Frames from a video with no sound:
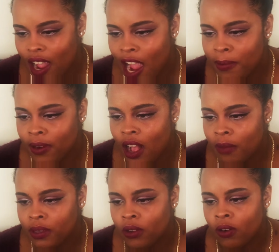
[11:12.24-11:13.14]

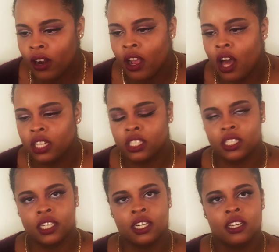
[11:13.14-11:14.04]
Abercrombie or
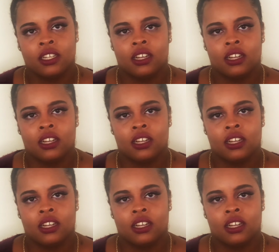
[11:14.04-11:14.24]
Hollister?